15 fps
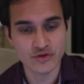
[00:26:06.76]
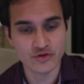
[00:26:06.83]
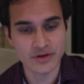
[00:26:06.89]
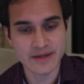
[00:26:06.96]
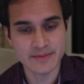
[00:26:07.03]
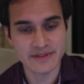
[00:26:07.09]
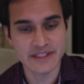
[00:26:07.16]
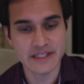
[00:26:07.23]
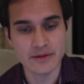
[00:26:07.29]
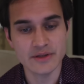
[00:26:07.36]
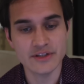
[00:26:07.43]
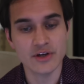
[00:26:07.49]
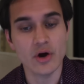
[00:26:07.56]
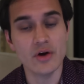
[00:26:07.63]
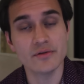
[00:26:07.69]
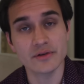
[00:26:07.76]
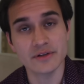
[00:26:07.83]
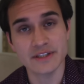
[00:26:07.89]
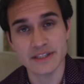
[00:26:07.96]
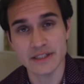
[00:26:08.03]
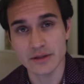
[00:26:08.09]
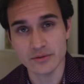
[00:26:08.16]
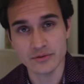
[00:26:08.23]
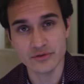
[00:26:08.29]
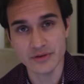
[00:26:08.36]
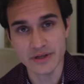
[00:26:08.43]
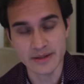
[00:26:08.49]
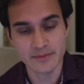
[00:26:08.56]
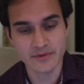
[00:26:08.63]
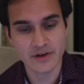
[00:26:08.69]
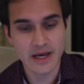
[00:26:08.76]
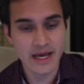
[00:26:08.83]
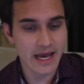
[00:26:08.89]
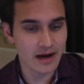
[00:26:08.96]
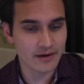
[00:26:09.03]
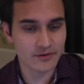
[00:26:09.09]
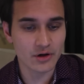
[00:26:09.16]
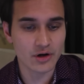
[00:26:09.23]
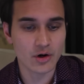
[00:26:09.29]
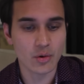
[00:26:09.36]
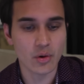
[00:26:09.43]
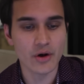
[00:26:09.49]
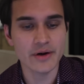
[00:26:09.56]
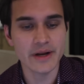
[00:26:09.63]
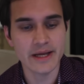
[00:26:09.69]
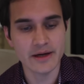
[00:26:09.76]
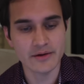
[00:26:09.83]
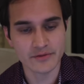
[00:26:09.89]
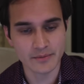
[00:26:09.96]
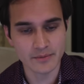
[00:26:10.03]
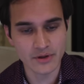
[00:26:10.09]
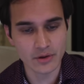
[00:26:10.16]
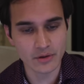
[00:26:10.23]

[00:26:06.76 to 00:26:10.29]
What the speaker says: a dream series over a single dreams. And I've got a quote here from